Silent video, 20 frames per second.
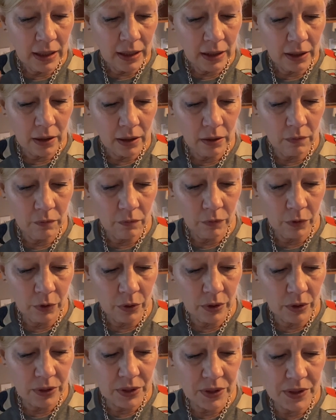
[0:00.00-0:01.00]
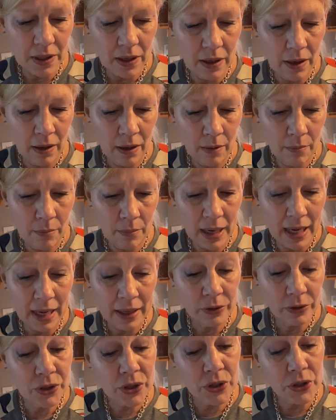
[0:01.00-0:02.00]
it converts
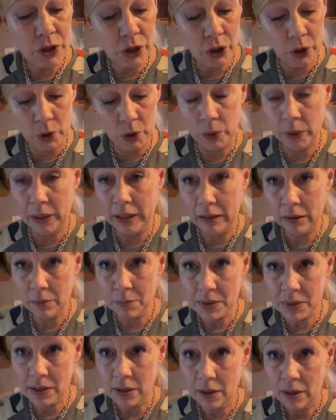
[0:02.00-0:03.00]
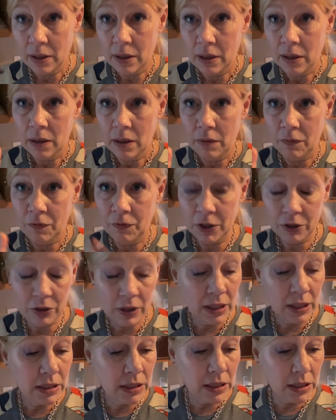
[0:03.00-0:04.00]
ounces to grams,
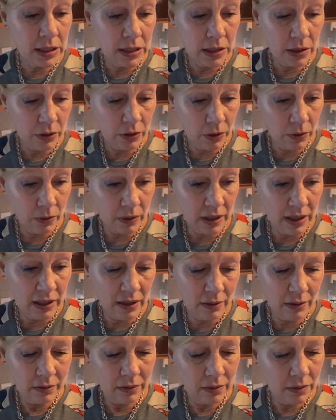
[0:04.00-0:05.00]
Fahrenheit to centigrade.